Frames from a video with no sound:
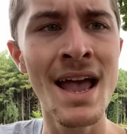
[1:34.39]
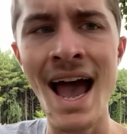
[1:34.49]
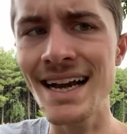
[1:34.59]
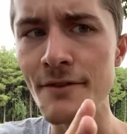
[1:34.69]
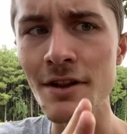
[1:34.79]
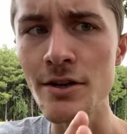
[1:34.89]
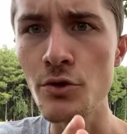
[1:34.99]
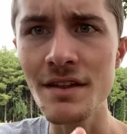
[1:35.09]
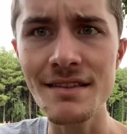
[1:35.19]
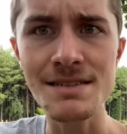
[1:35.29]
I definitely do
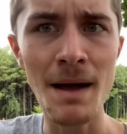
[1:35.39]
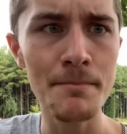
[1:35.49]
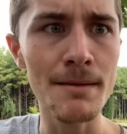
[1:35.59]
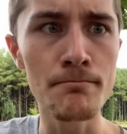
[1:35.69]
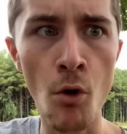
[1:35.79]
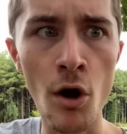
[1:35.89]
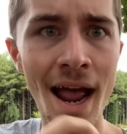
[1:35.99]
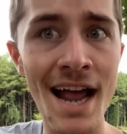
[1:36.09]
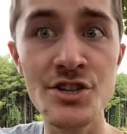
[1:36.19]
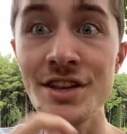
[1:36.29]
think this might be more
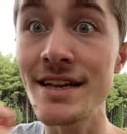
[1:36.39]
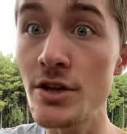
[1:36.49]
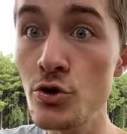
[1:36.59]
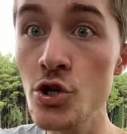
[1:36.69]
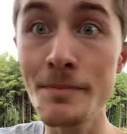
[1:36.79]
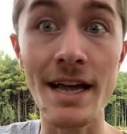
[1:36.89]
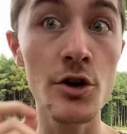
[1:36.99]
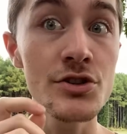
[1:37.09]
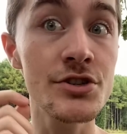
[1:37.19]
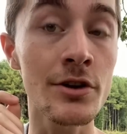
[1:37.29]
ashy than usual, but I
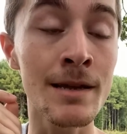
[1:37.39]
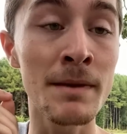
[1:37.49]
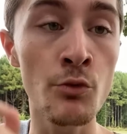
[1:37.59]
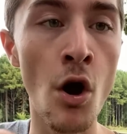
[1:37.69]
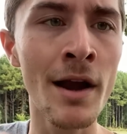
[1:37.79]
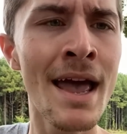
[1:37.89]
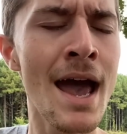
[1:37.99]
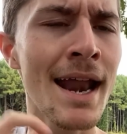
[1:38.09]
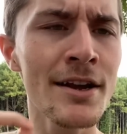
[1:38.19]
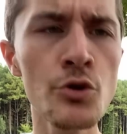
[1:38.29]
could certainly be wrong.
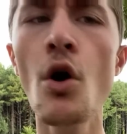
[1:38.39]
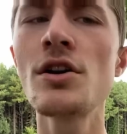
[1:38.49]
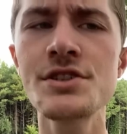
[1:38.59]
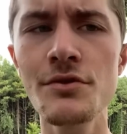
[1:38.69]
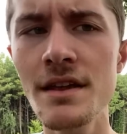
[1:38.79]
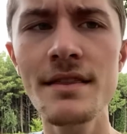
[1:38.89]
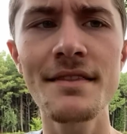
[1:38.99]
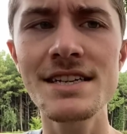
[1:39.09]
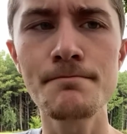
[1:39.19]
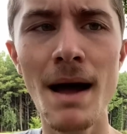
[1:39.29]
And I do also think that
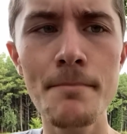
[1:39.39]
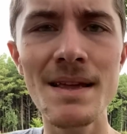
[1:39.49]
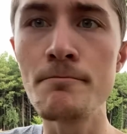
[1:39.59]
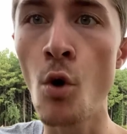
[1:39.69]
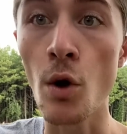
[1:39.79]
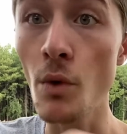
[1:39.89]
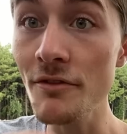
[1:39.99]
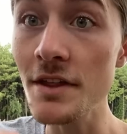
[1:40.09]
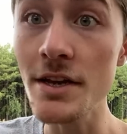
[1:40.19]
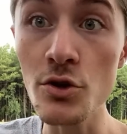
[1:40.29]
this might be more
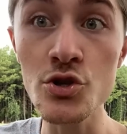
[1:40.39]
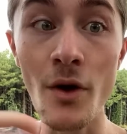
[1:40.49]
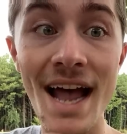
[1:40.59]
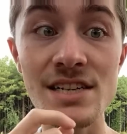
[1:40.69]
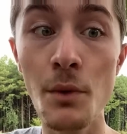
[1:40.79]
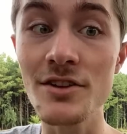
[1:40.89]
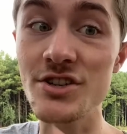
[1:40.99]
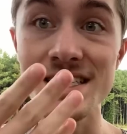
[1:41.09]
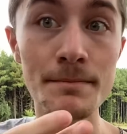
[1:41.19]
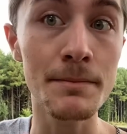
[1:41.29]
rough than usual as well,
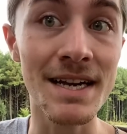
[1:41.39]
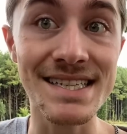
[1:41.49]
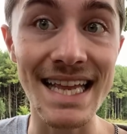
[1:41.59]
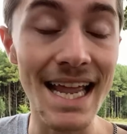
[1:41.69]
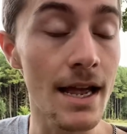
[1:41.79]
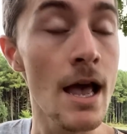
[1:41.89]
just simply because of the ink,